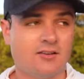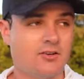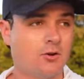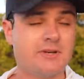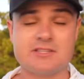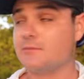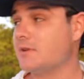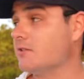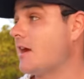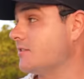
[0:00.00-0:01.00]
Nobody's gonna
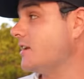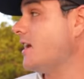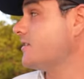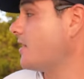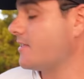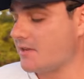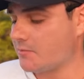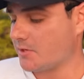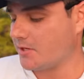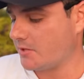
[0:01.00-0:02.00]
be around today, so I think
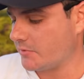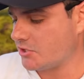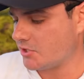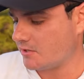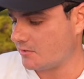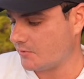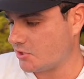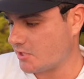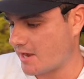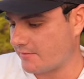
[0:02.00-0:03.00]
we're good. We shouldn't we
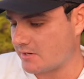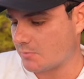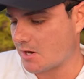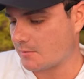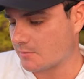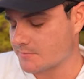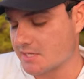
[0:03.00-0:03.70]
shouldn't have any problems.